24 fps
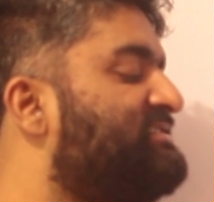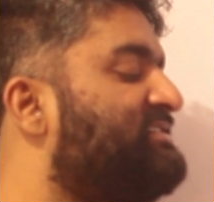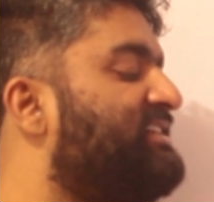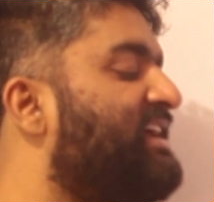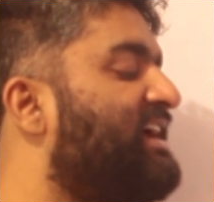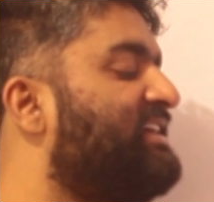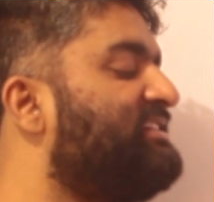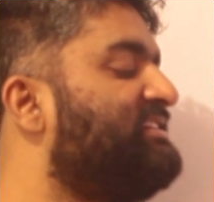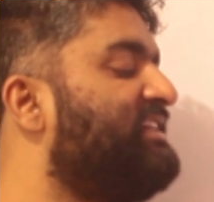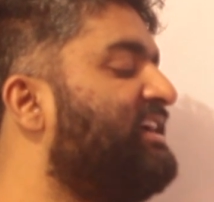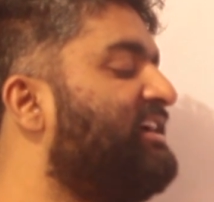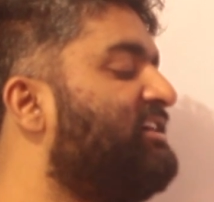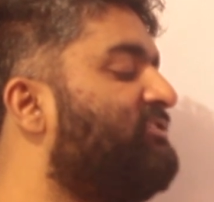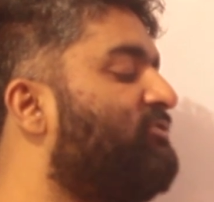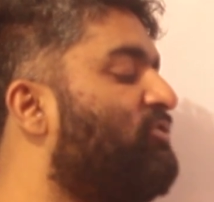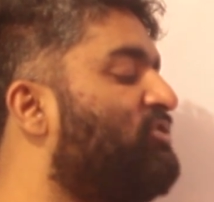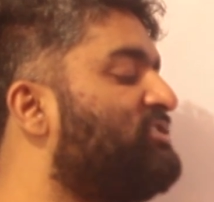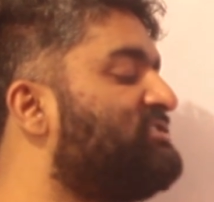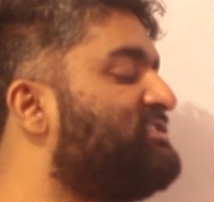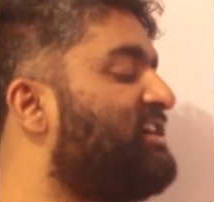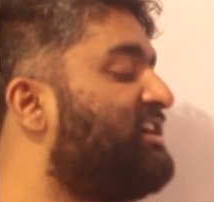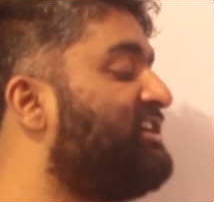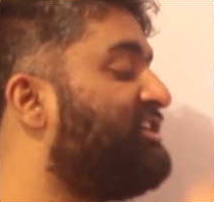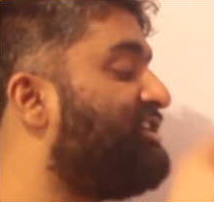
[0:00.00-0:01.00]
that there
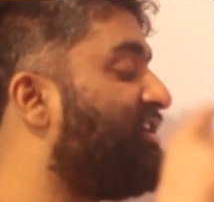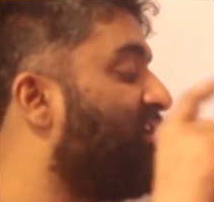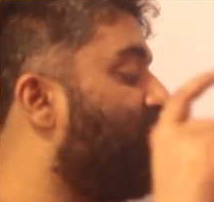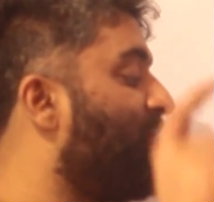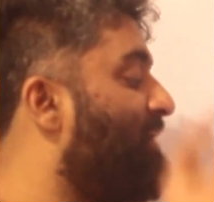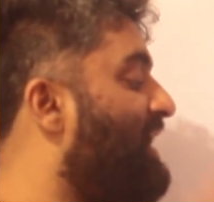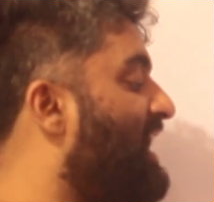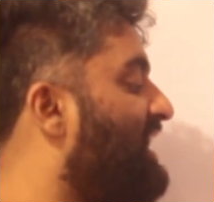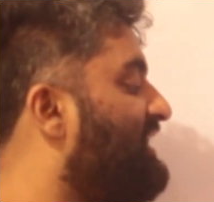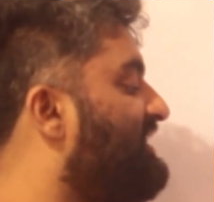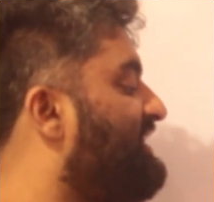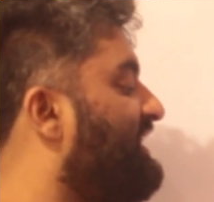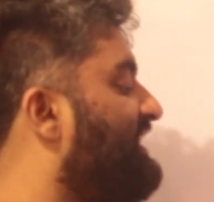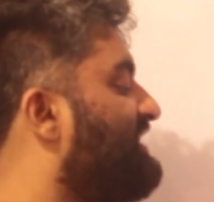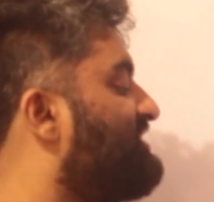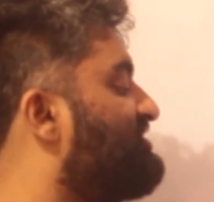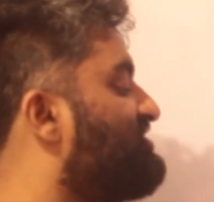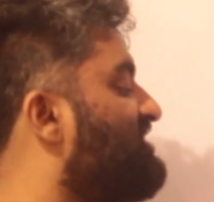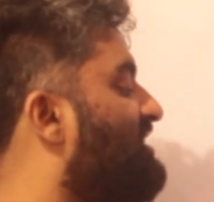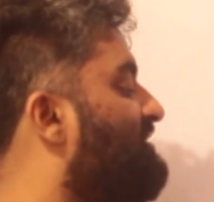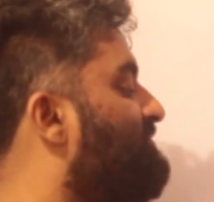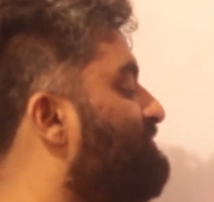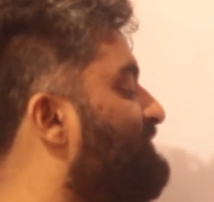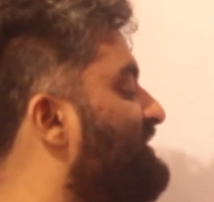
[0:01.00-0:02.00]
was a dramatic
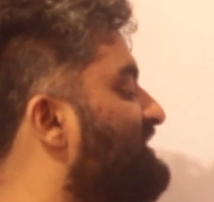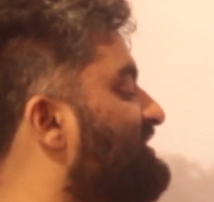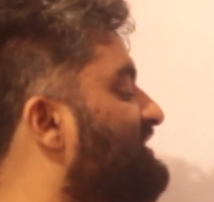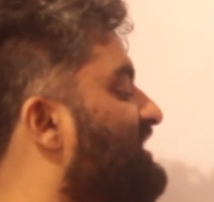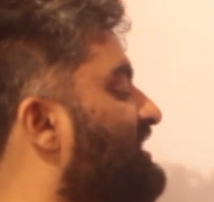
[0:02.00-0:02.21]
jump in